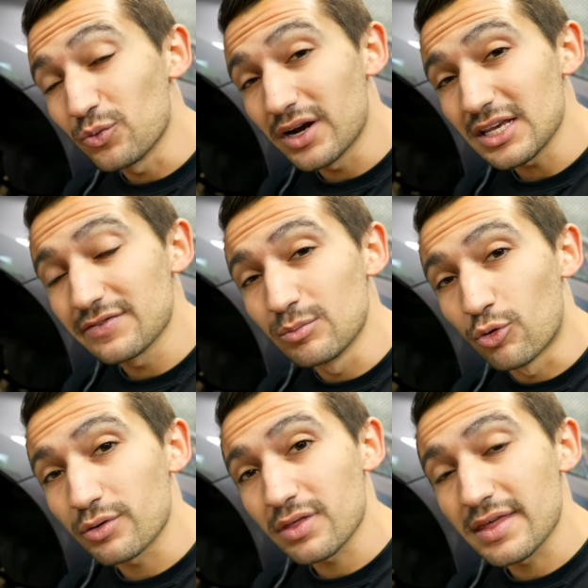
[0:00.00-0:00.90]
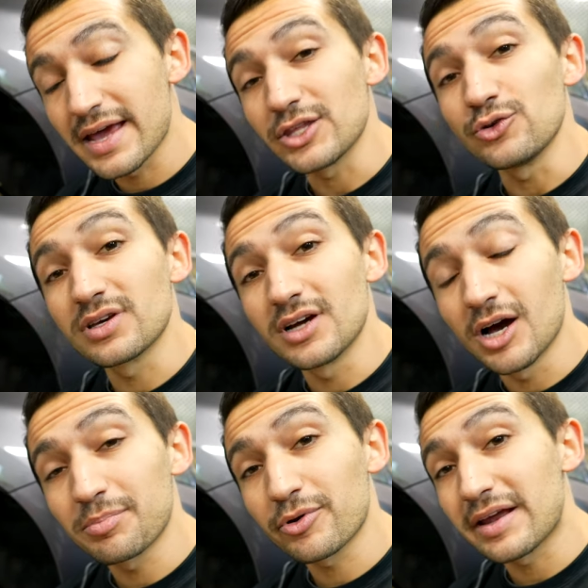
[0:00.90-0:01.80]
want even more than that, you can
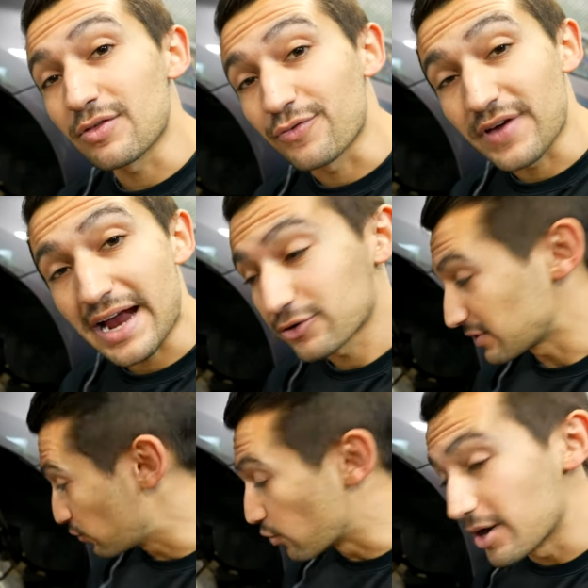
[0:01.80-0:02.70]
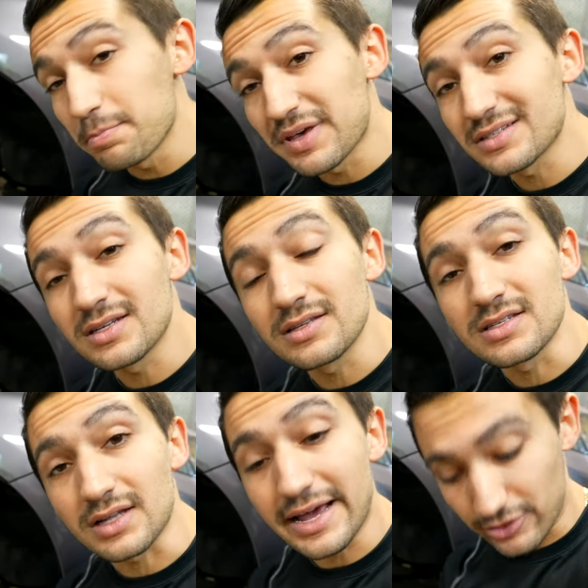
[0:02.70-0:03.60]
upgrade the factory one-piston
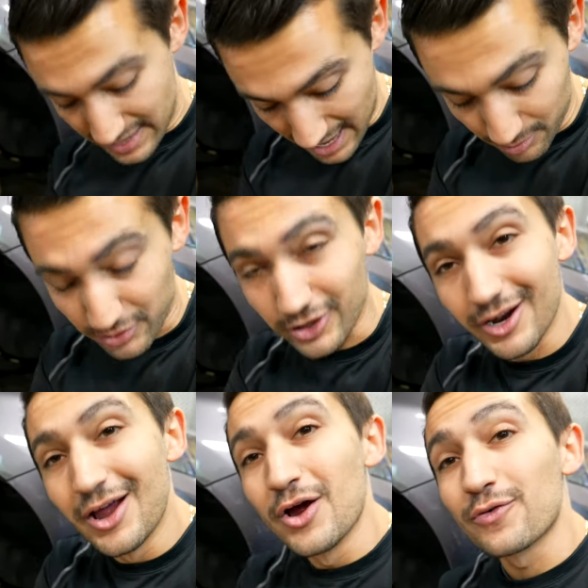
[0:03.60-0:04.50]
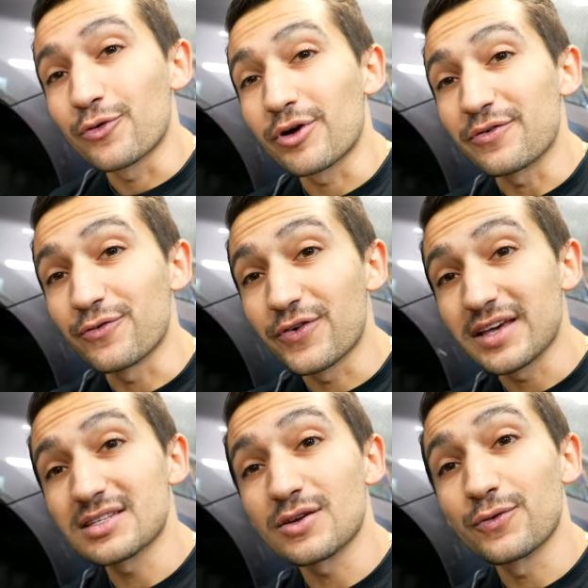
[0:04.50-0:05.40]
slider caliper for a
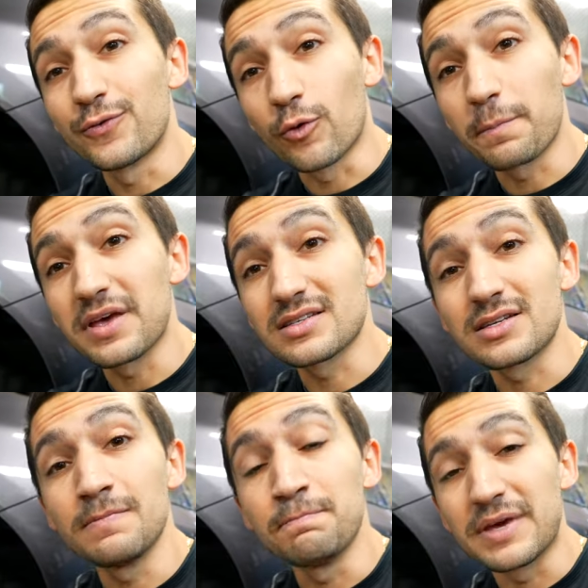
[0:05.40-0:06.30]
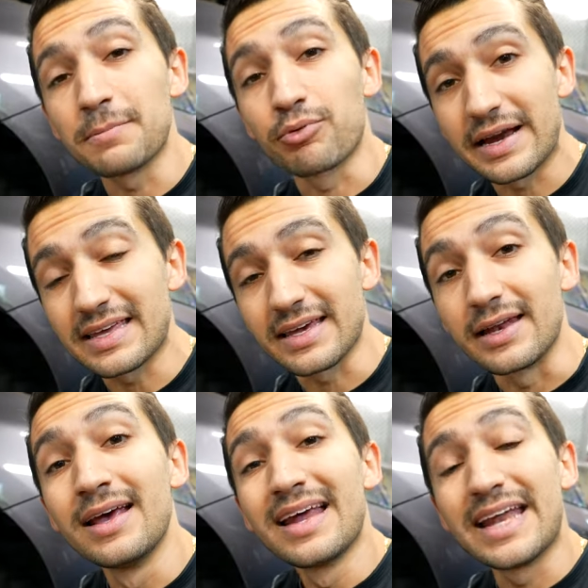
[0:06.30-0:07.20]
fixed four-piston big brake kit.
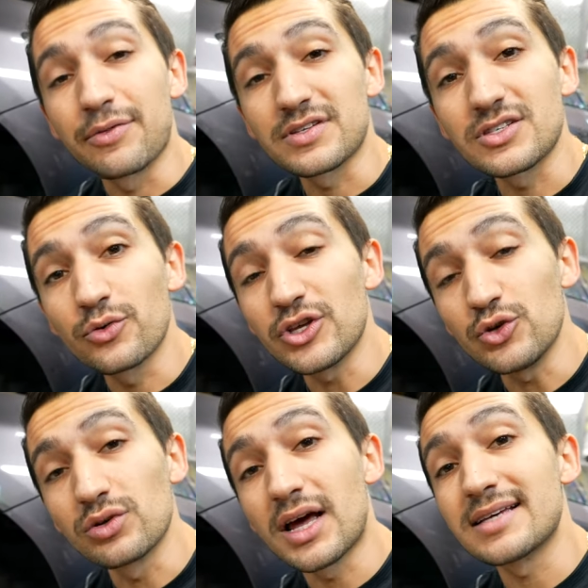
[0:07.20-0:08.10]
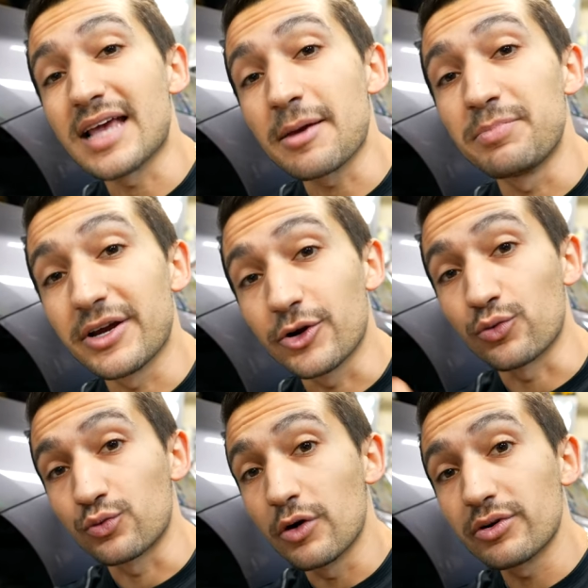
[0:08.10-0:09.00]
Now, this is going to utilize a bigger
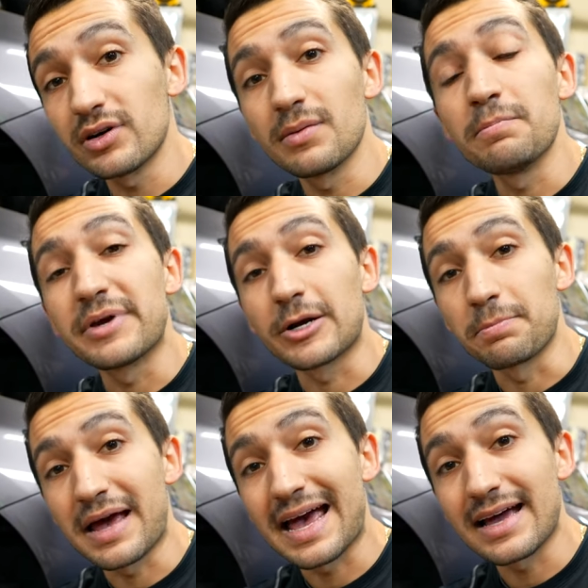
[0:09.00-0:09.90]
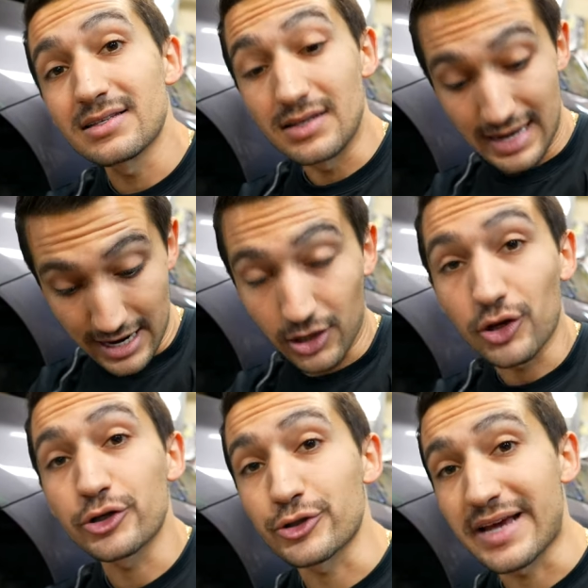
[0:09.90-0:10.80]
rotor, bigger pads, and a
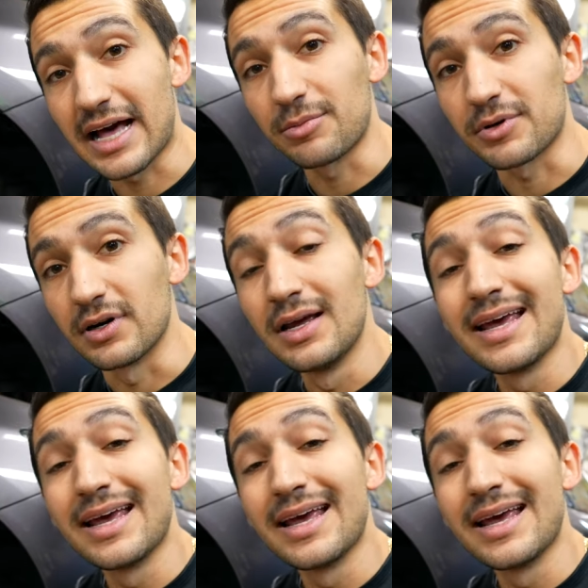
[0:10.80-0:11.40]
larger caliper.